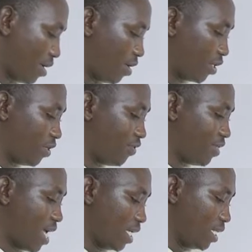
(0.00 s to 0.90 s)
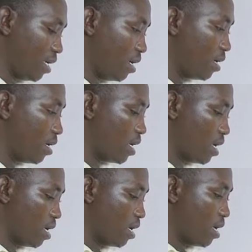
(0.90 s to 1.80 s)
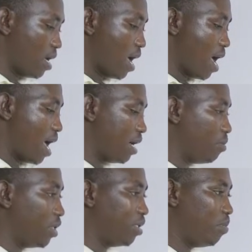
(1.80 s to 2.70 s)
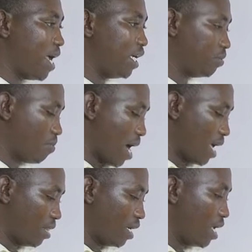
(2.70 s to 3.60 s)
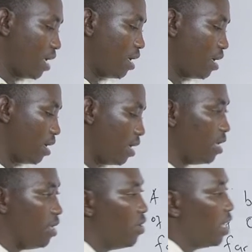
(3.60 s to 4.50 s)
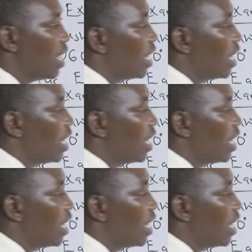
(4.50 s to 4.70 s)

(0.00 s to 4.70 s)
the cos of 30 and multiply it by 3, you'll